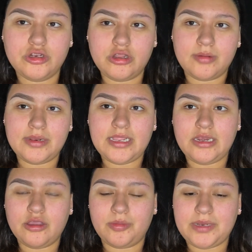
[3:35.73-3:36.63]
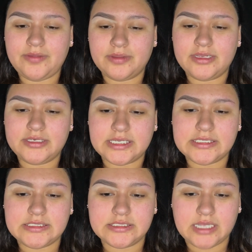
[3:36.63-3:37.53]
Normally nobody really
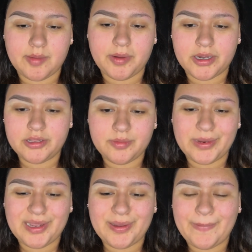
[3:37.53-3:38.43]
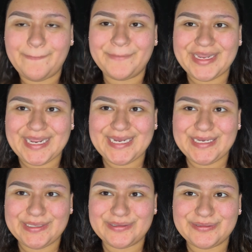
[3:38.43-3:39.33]
does the top part of their brow, but I
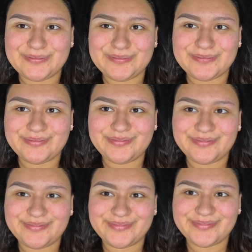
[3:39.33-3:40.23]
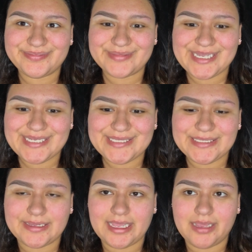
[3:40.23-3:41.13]
do.
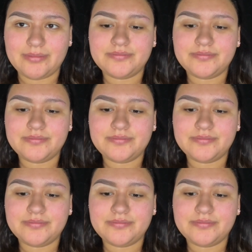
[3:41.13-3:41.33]
So yeah.